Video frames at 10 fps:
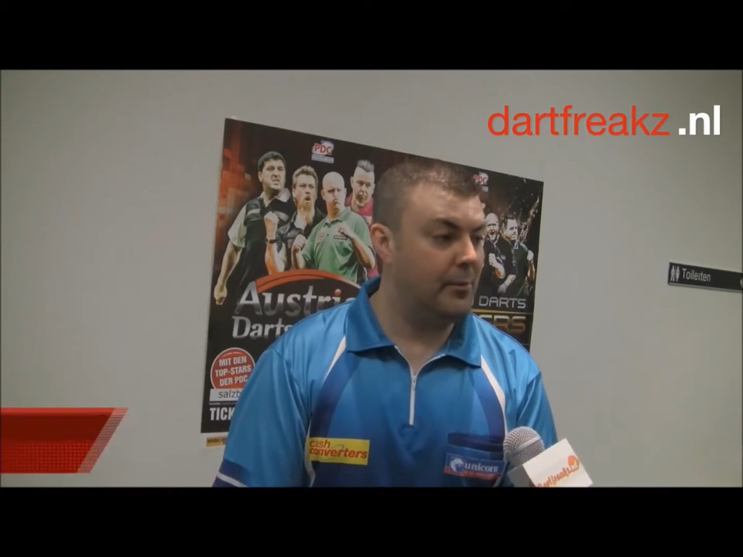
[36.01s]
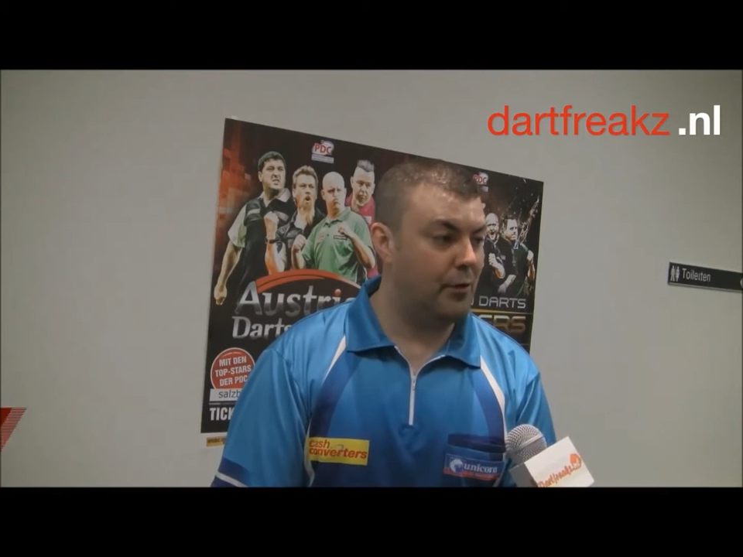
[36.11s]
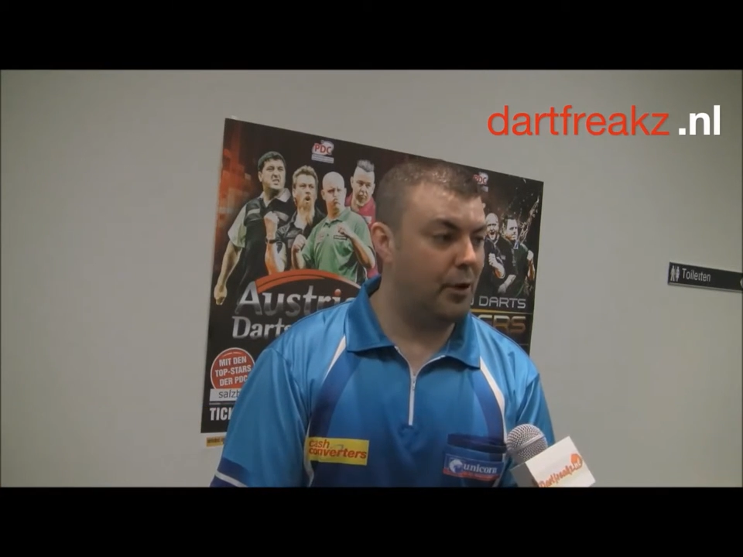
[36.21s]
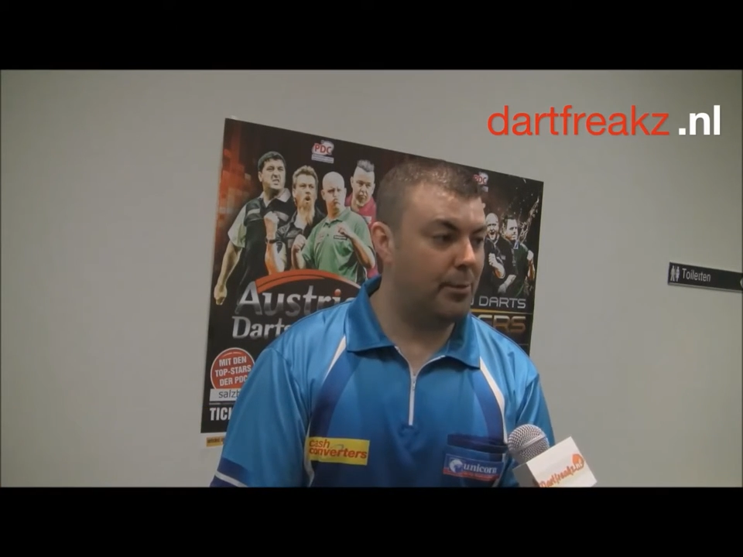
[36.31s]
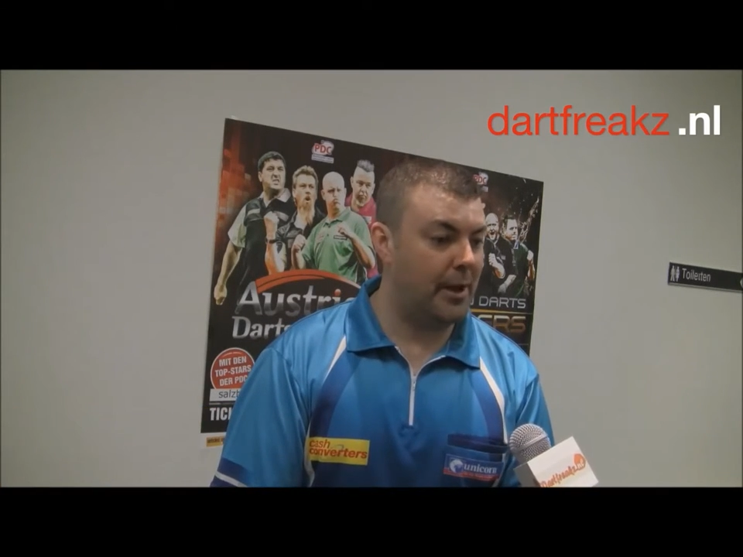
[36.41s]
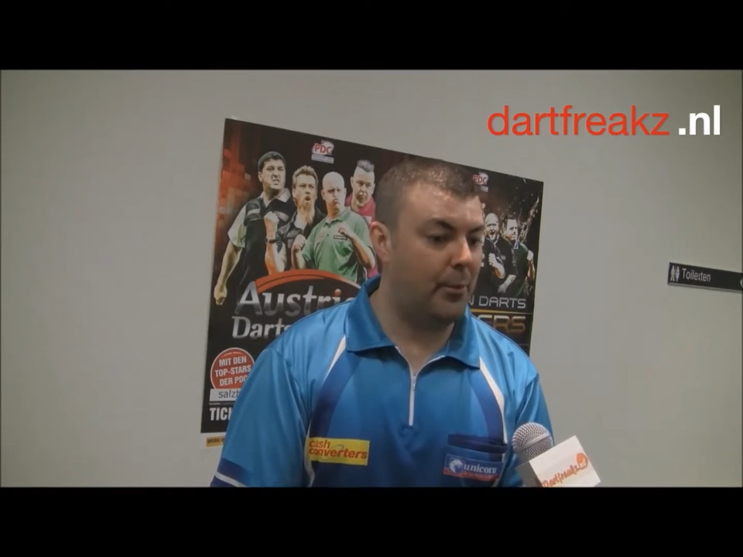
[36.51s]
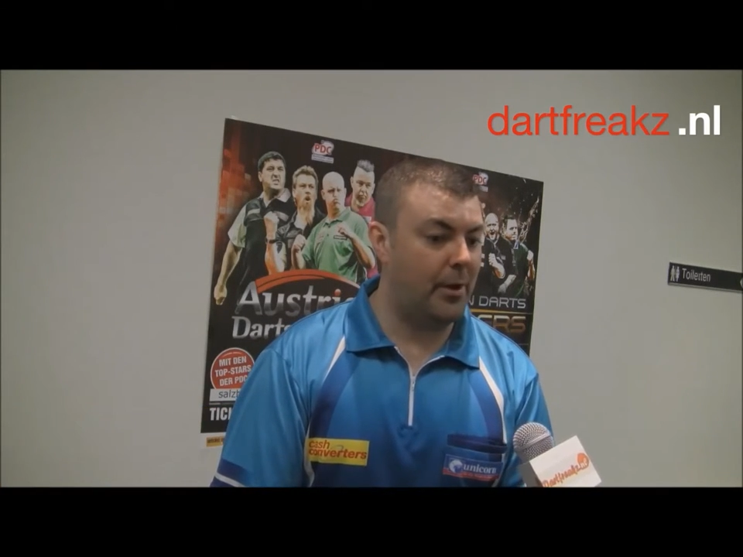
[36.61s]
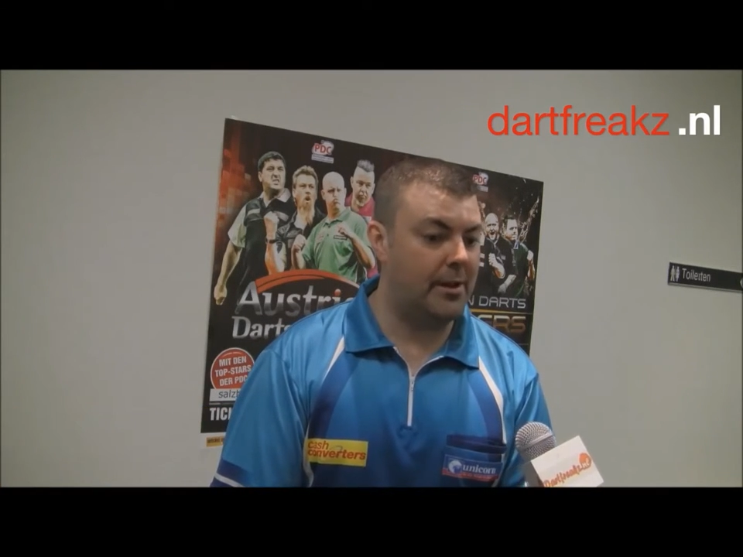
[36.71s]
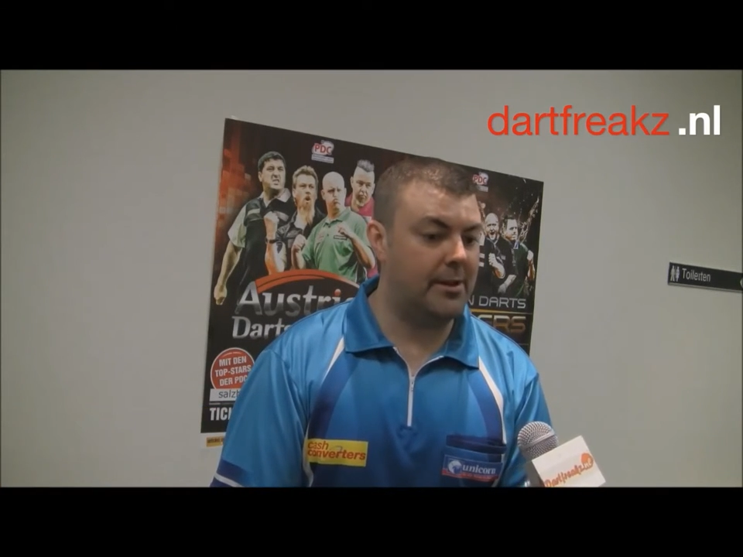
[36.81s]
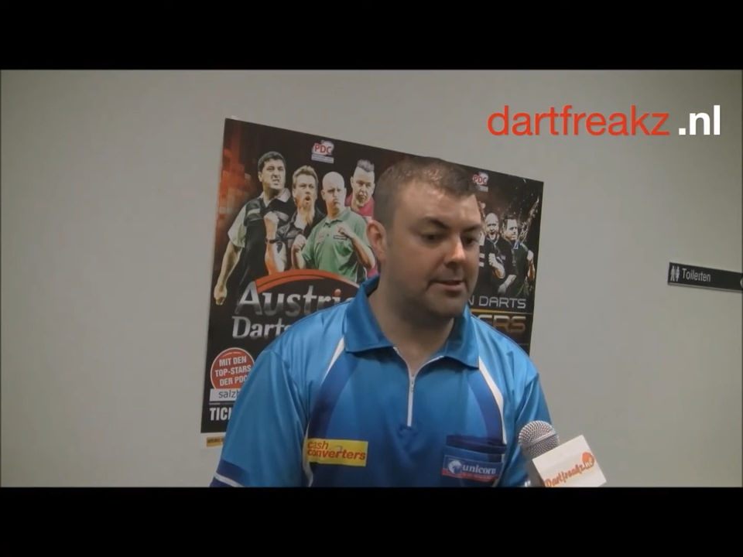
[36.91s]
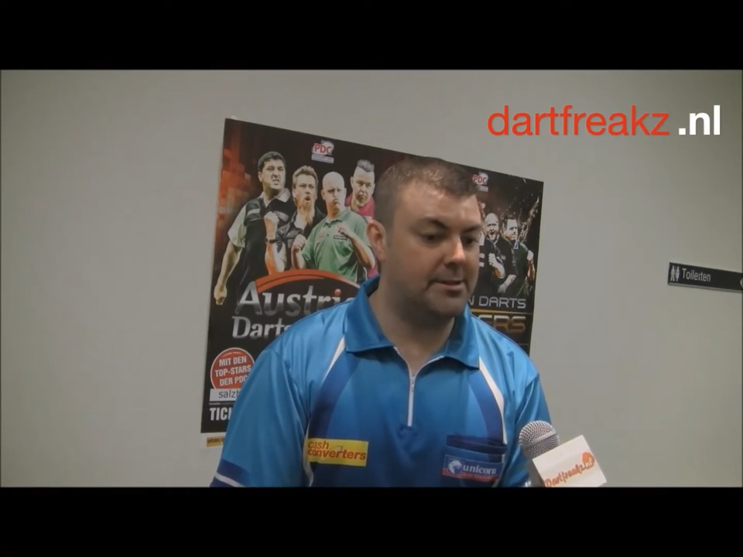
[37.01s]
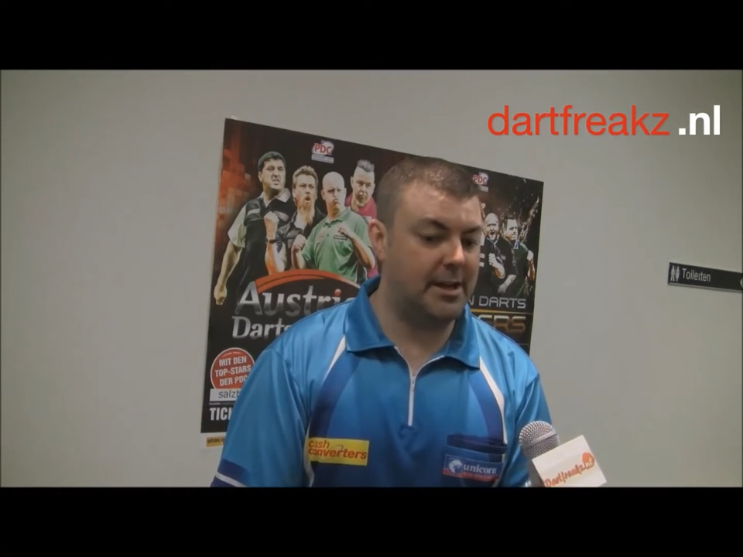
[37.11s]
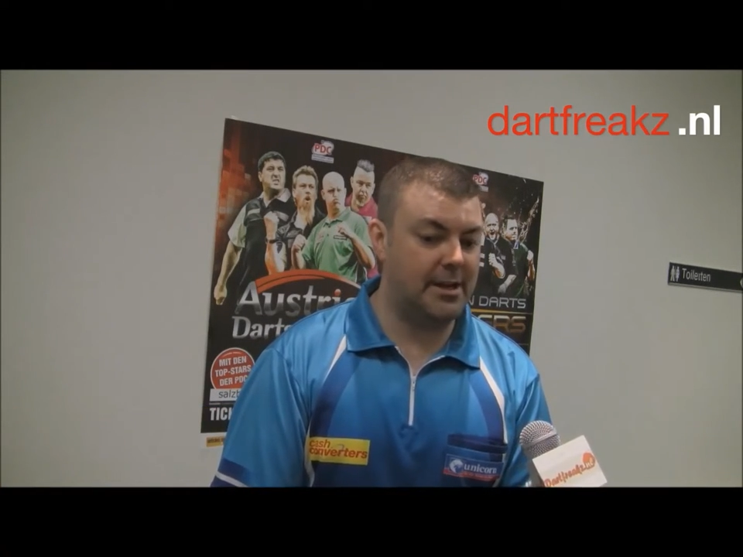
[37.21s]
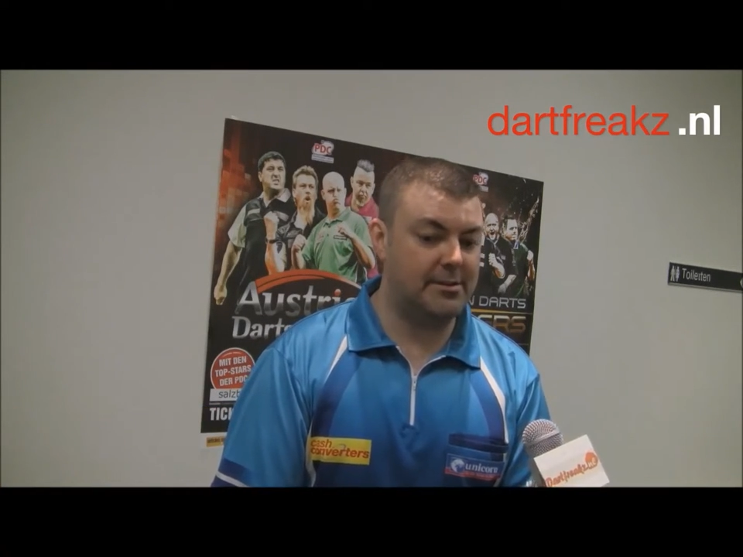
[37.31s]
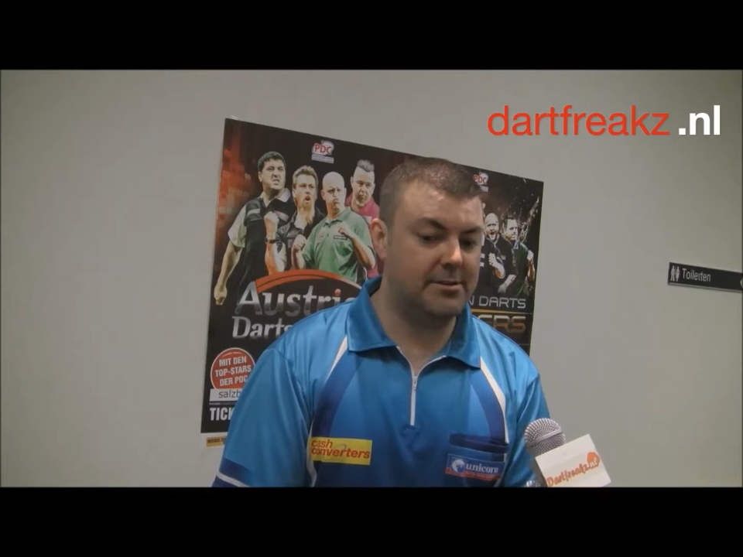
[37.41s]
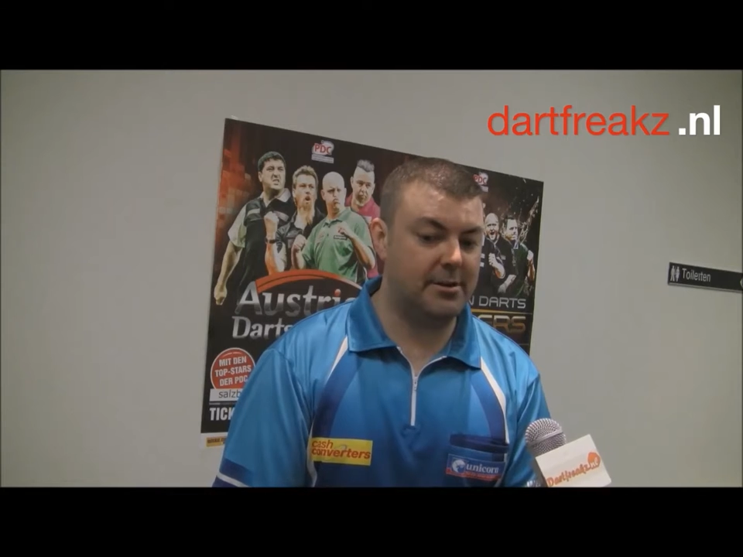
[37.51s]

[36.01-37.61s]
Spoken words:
we're all playing well at this stage.